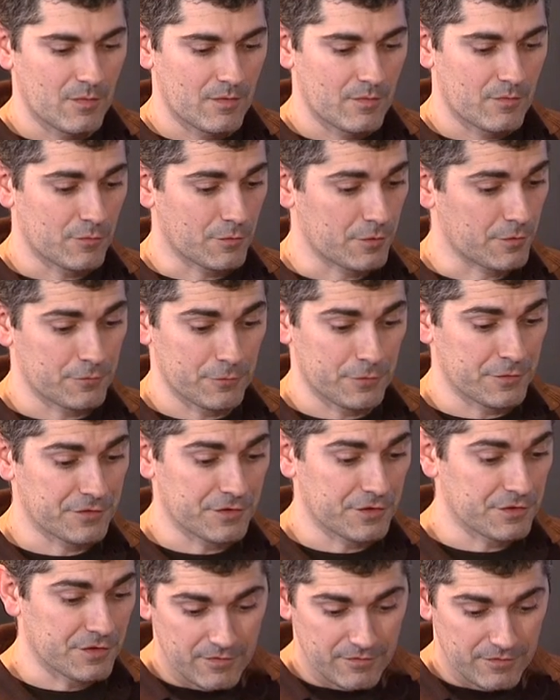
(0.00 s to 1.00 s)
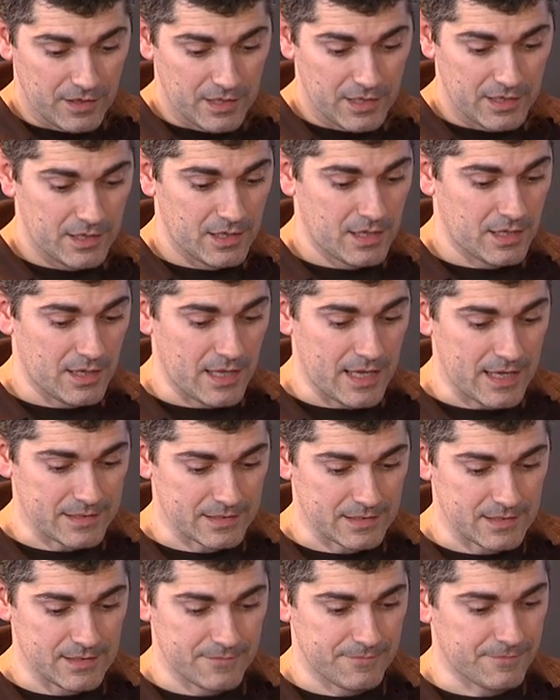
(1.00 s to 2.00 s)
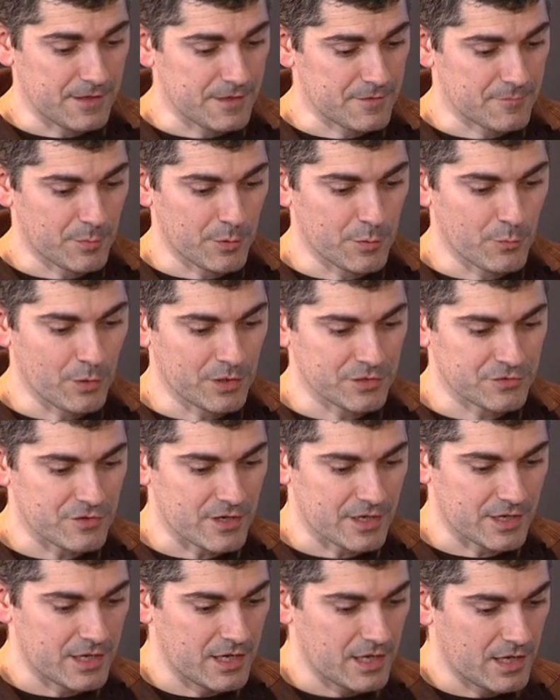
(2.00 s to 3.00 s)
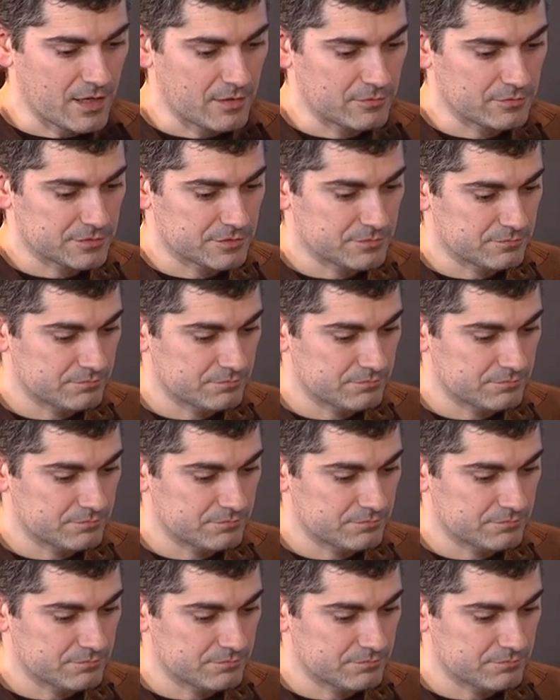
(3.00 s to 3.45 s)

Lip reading: For instance, if I had a 5.1 track here,